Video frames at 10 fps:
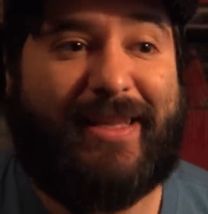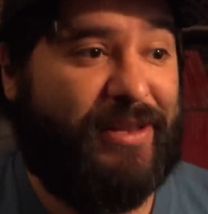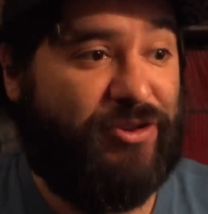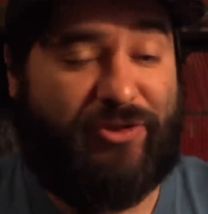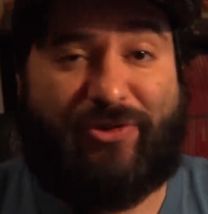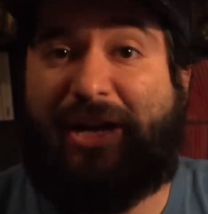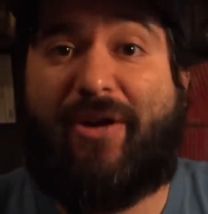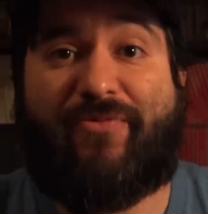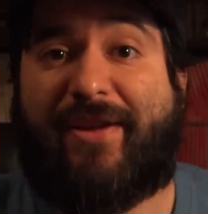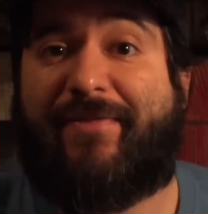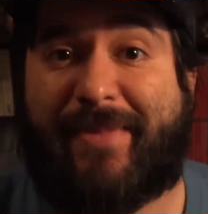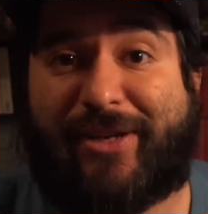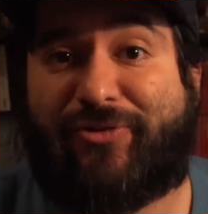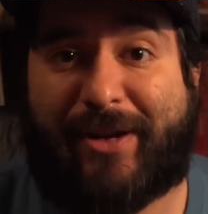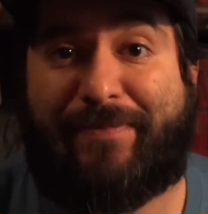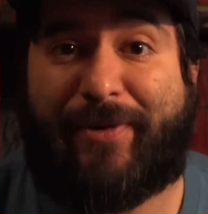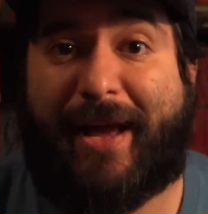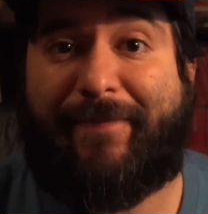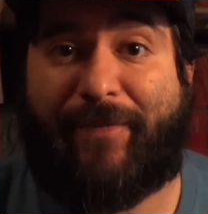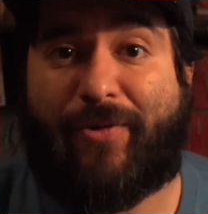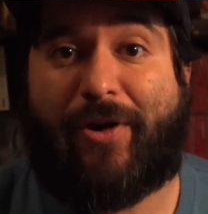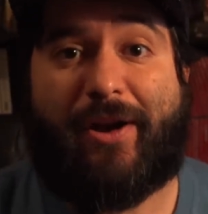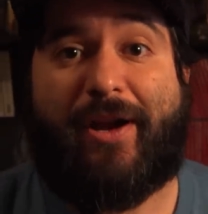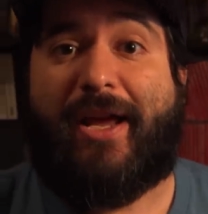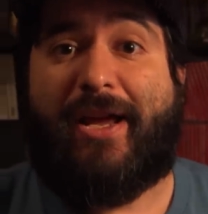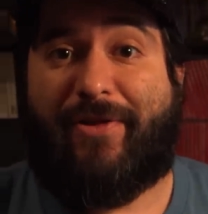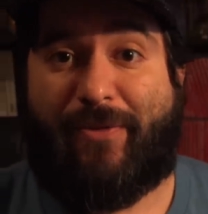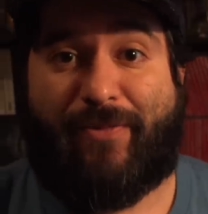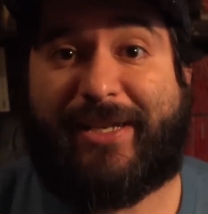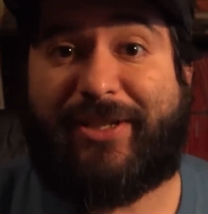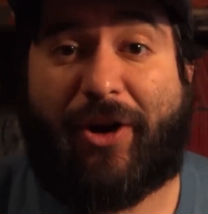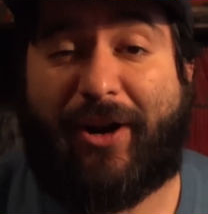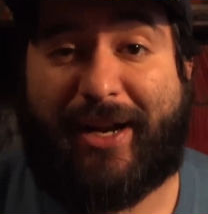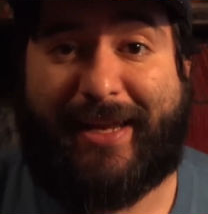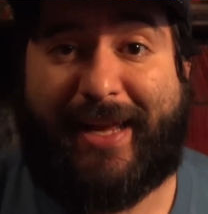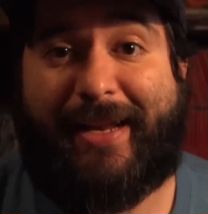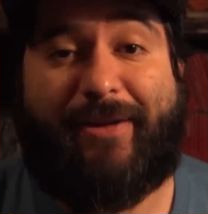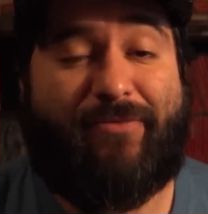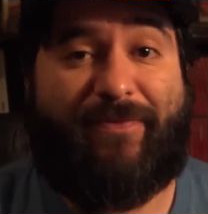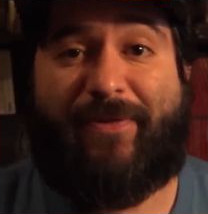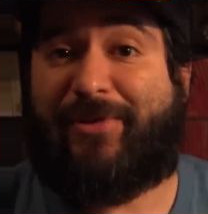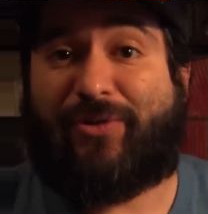They just got rid of Metroid Prime four. They're restarting it from